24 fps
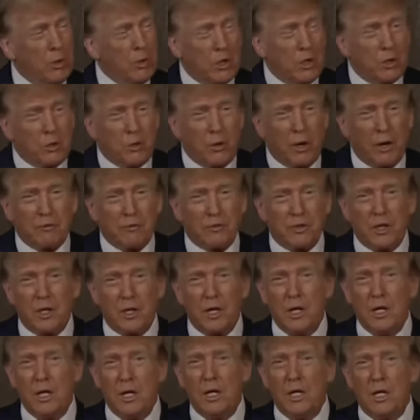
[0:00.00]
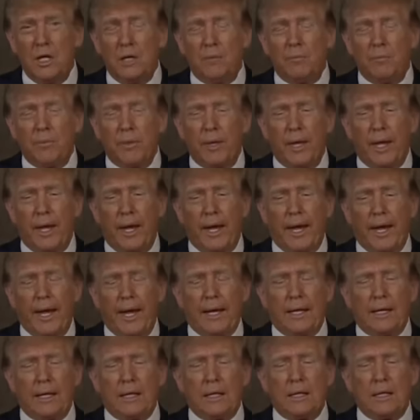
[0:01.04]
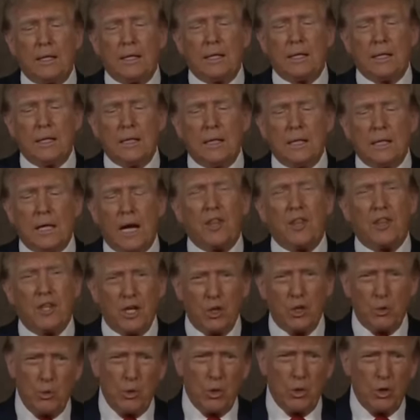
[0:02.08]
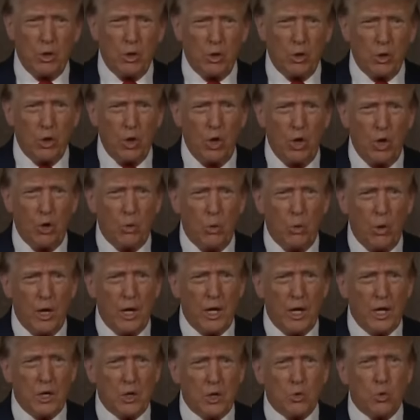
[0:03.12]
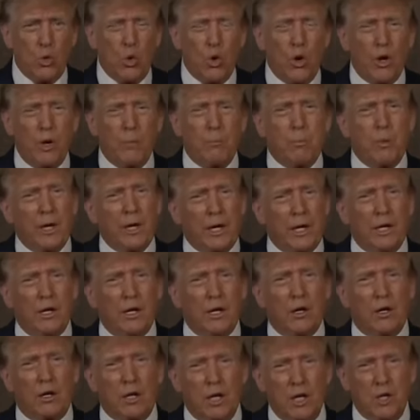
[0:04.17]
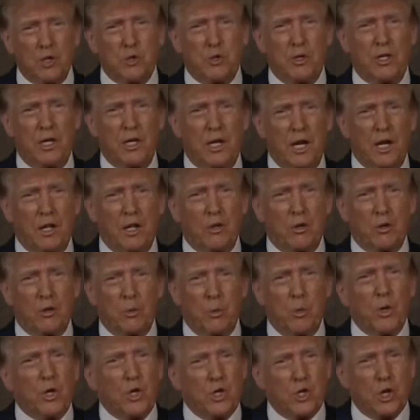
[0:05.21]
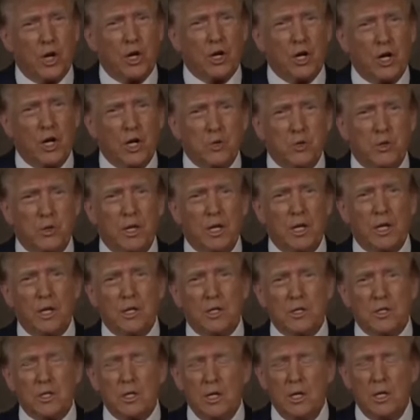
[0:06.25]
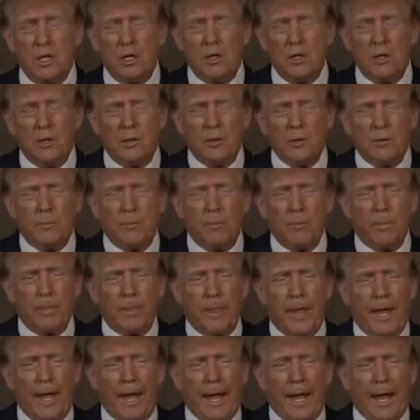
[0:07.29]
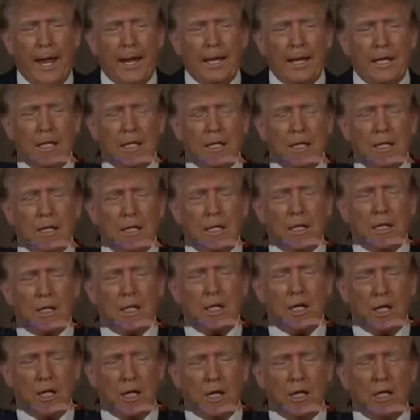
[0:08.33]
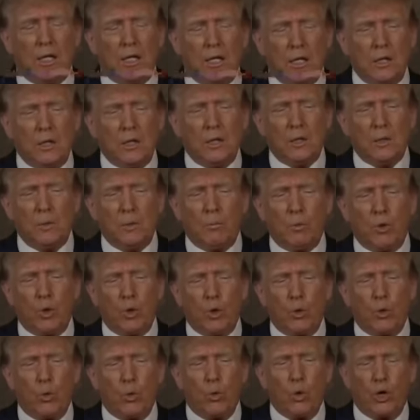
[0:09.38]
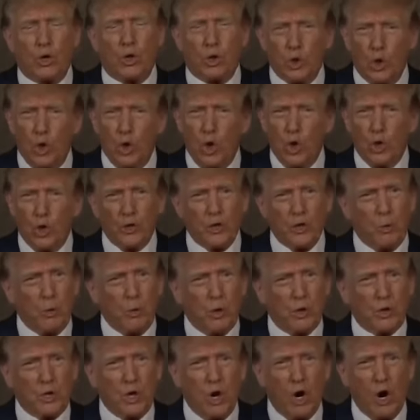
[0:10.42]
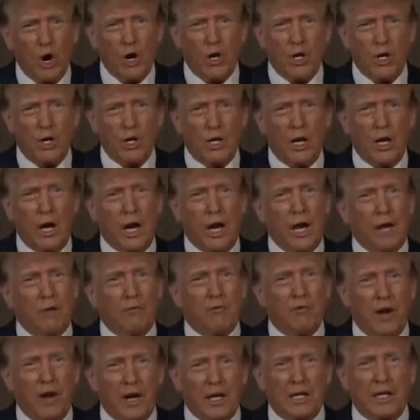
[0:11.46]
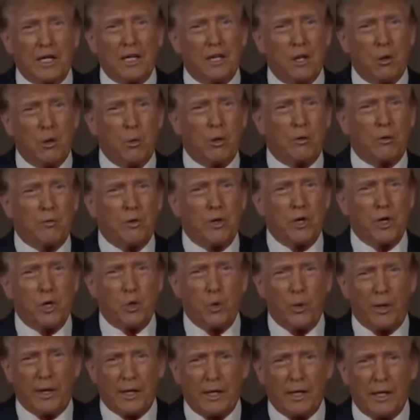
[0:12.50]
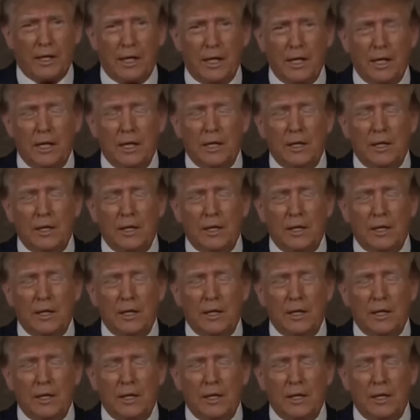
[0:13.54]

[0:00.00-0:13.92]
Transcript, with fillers: well crafted, and I think it will go a long way toward bringing our country together, which our country needs. And uh, they worked long, they worked hard, and frankly, they worked very quickly